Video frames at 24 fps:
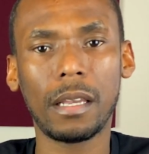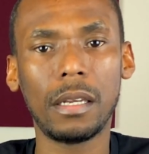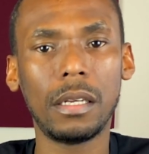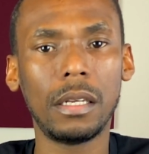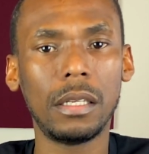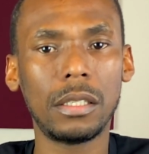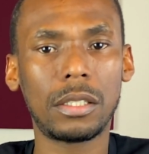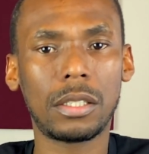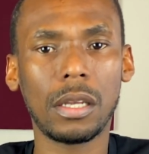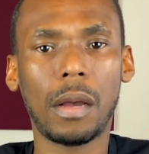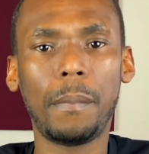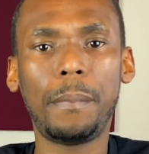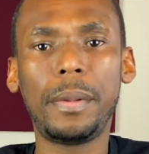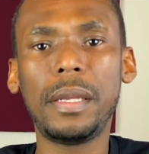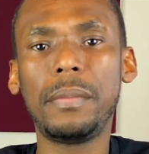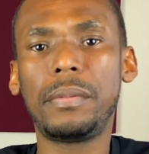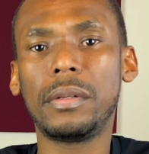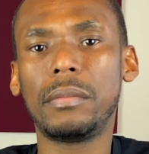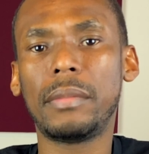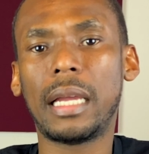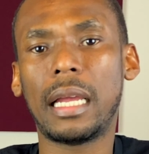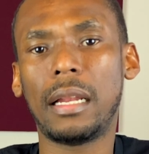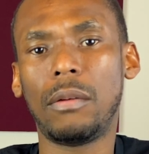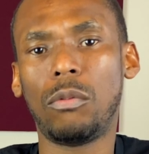Some
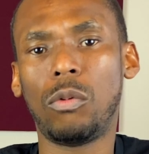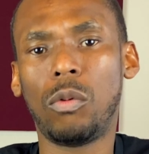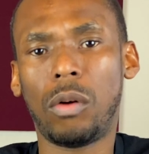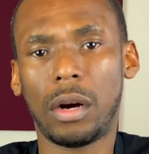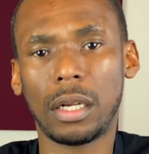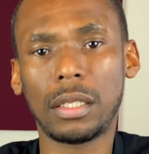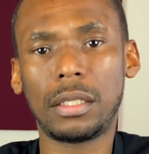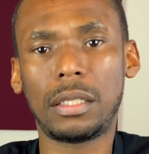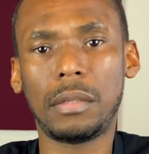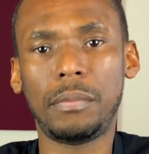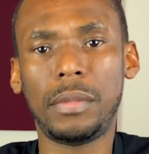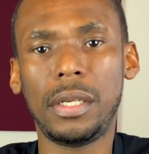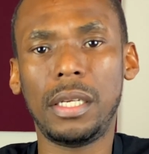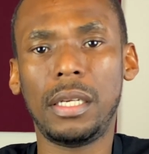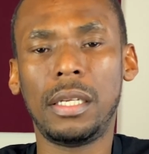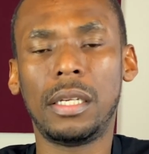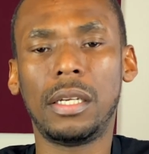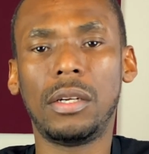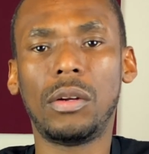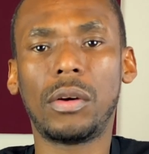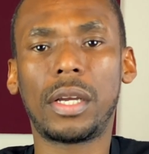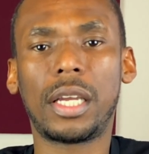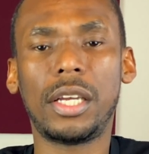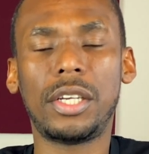people may want to be in
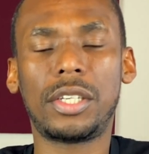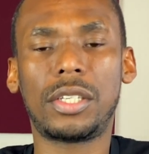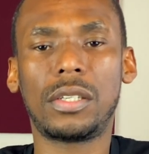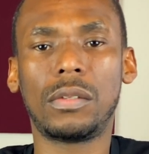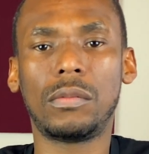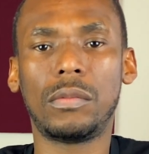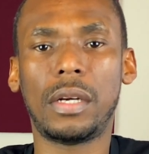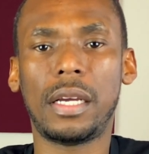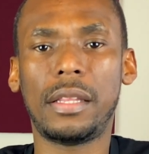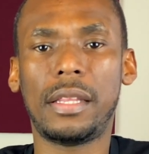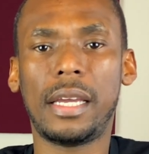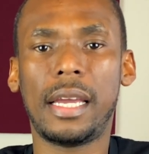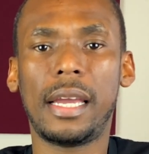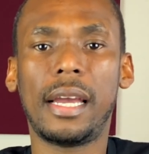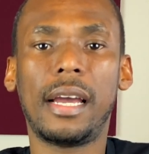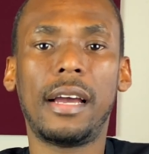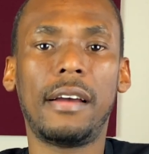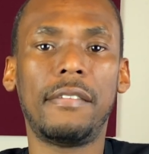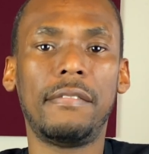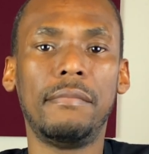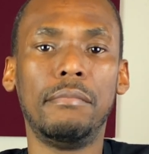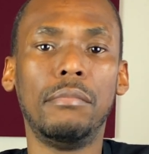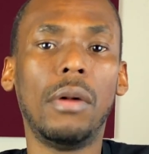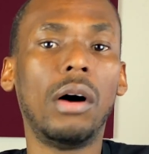a location where they
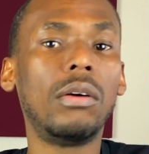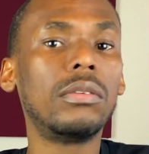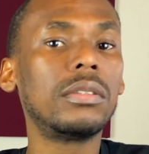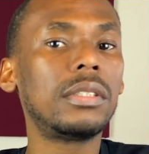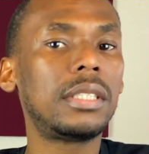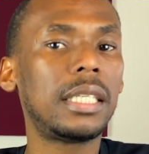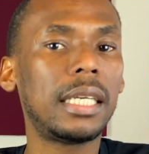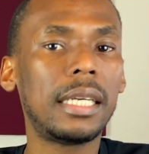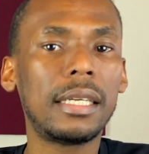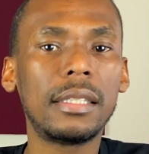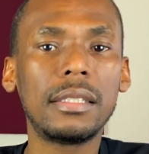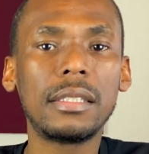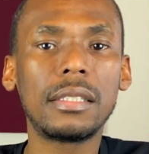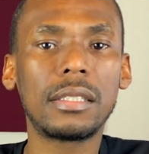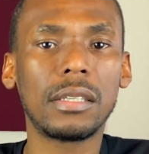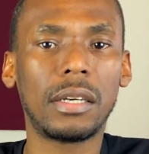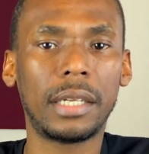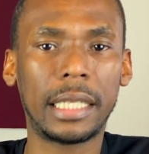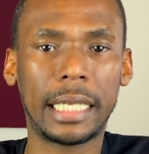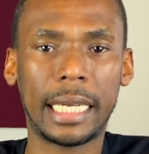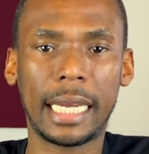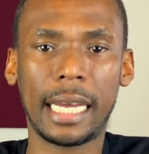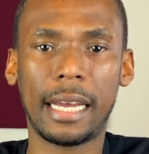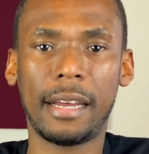have mountains or
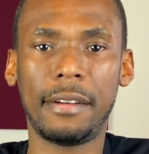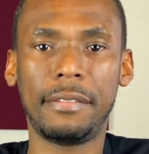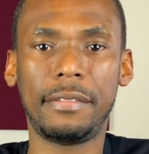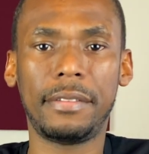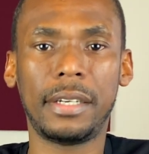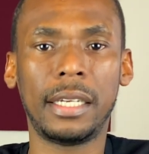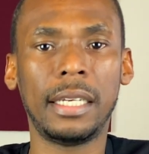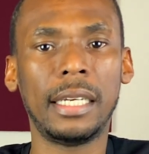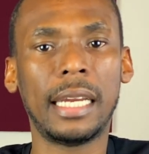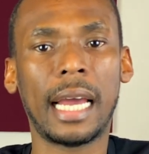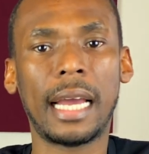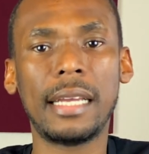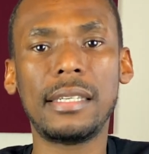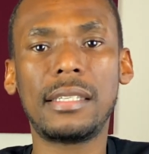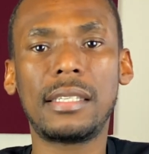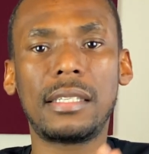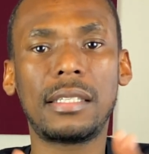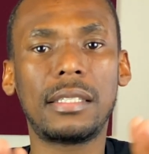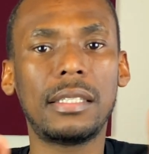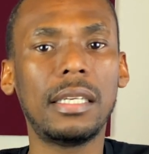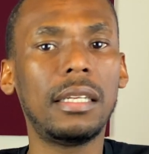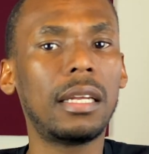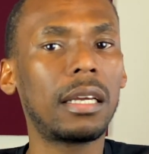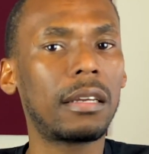they have a nice
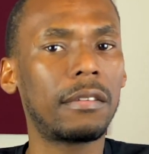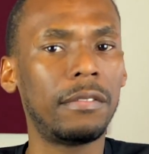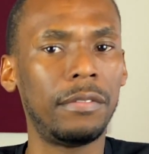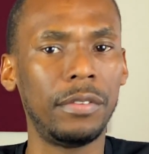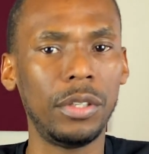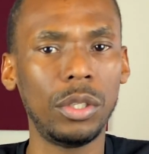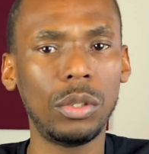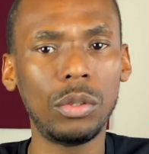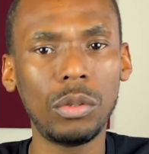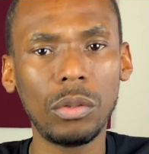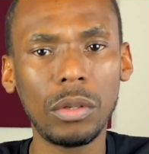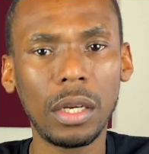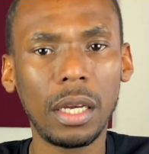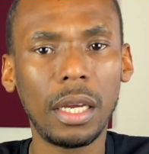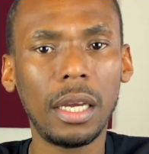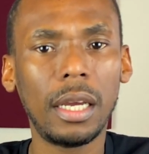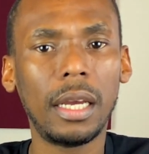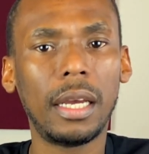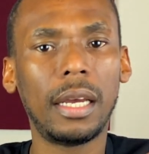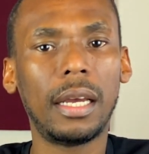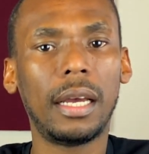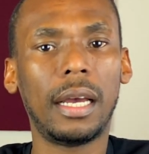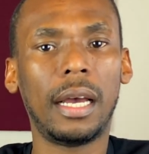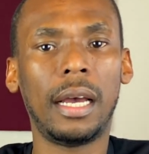scenic view,
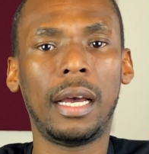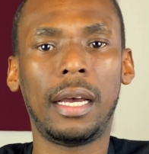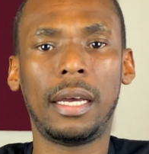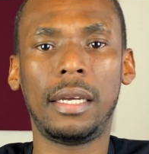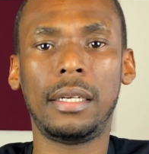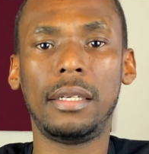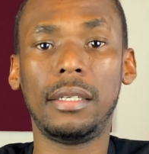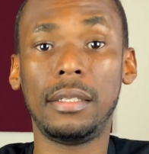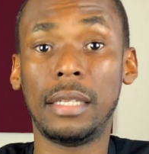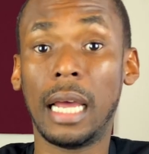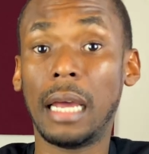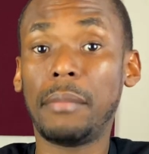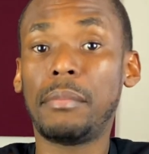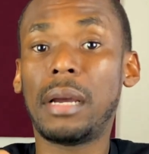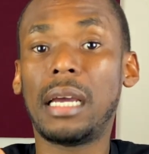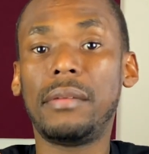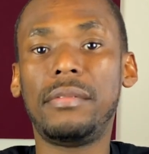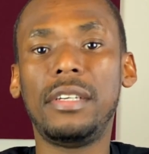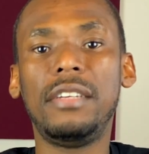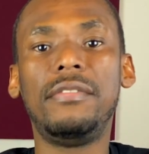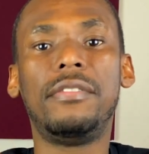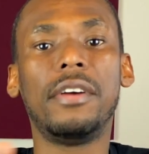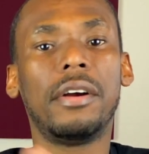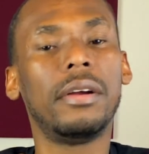and that might
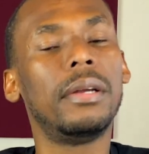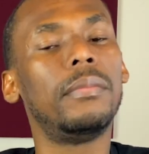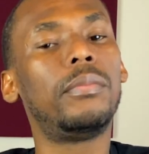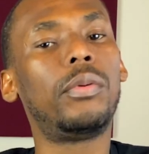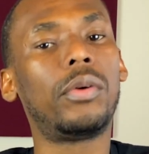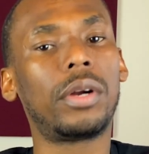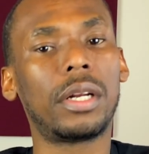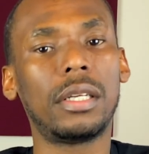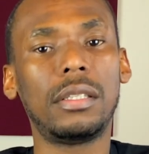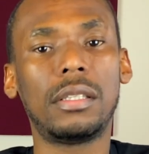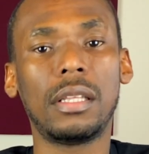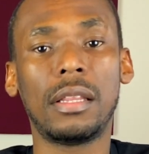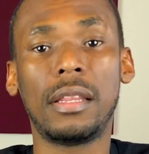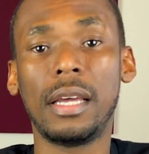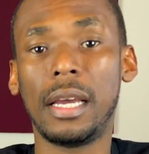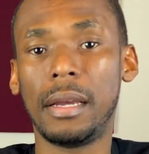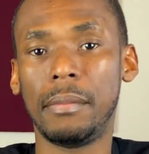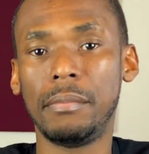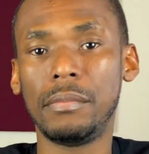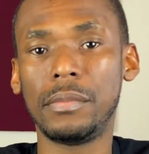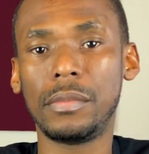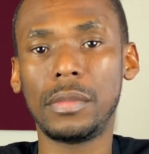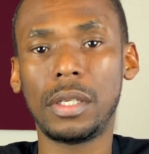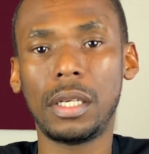be very important to
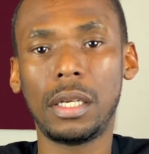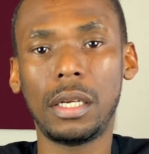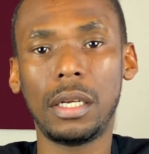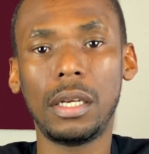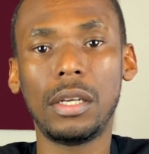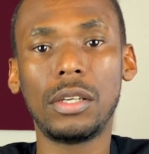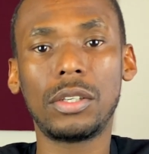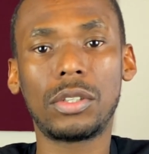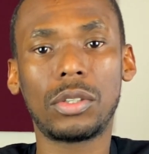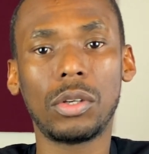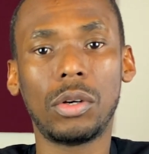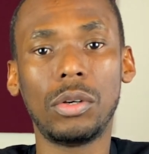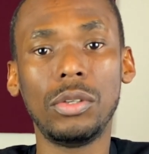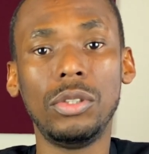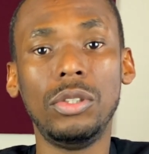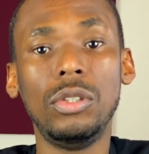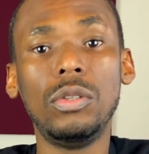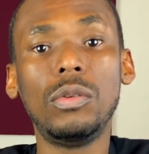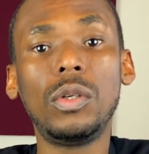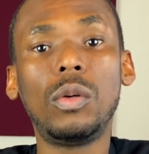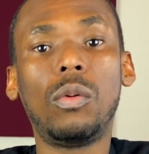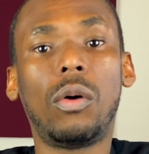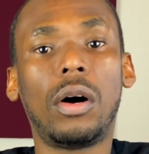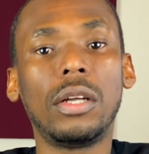them. So
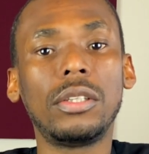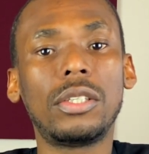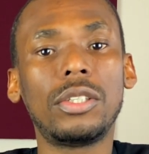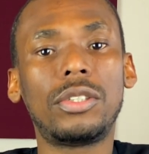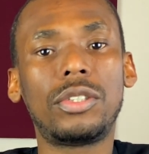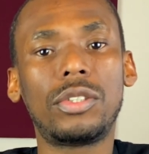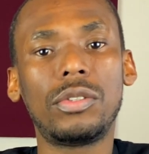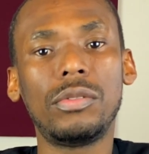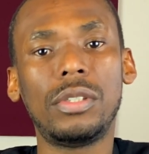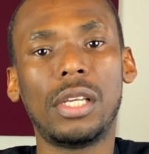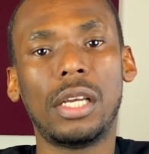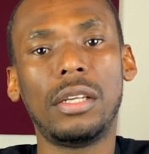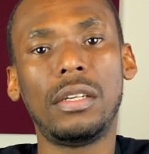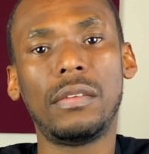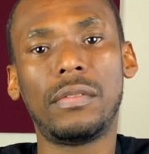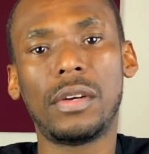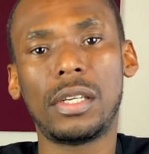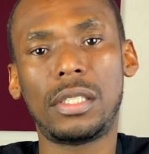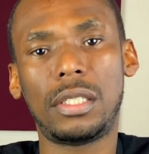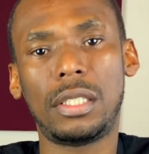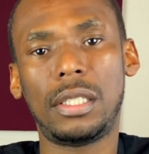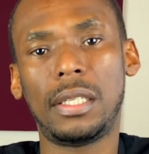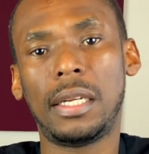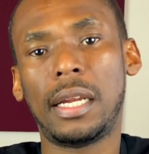you would want to choose a
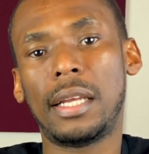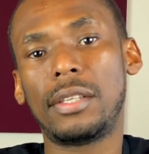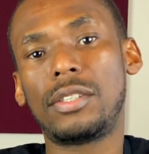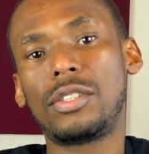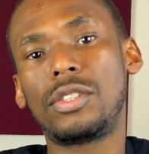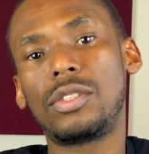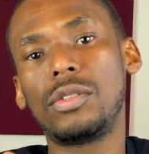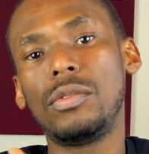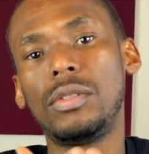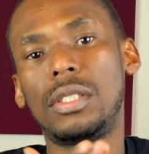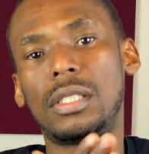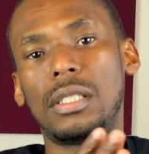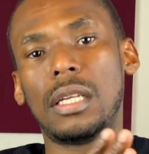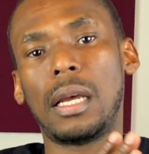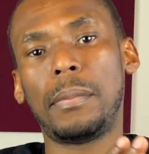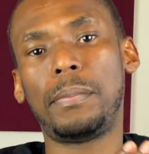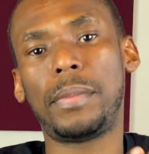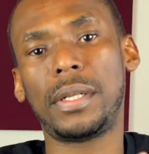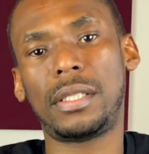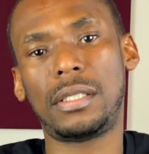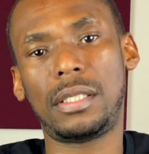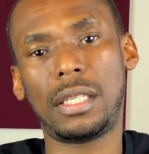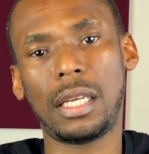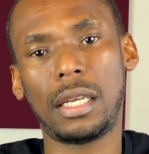university that suits that
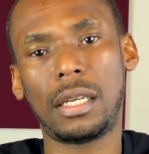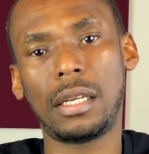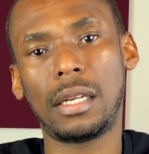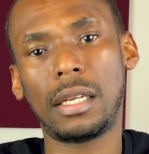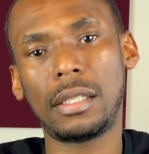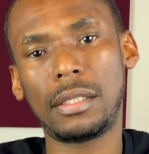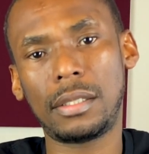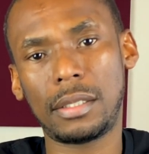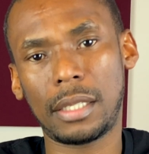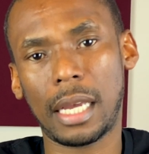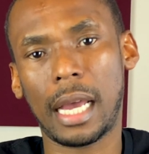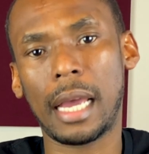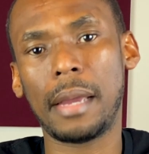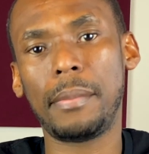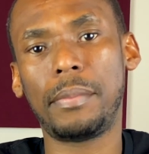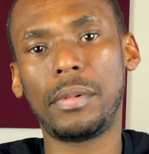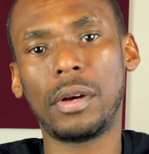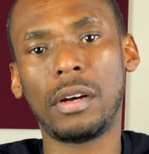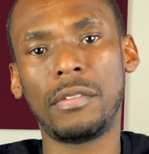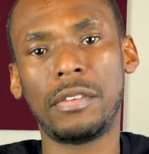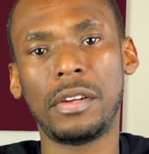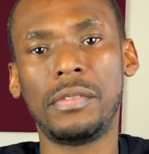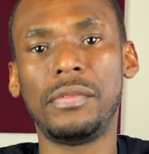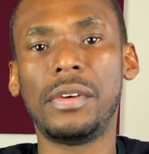particular type
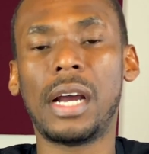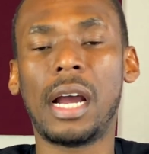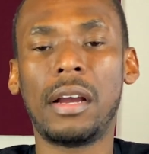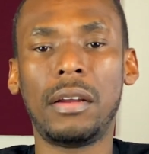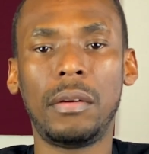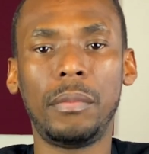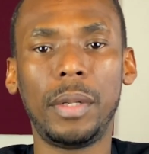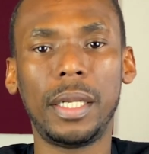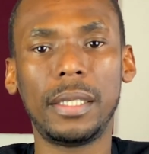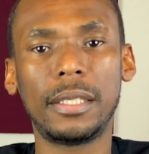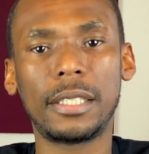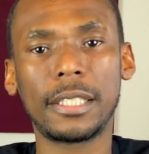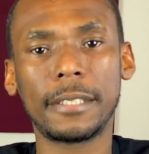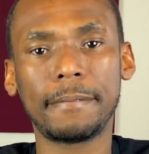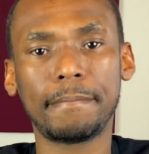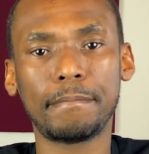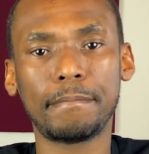of environment.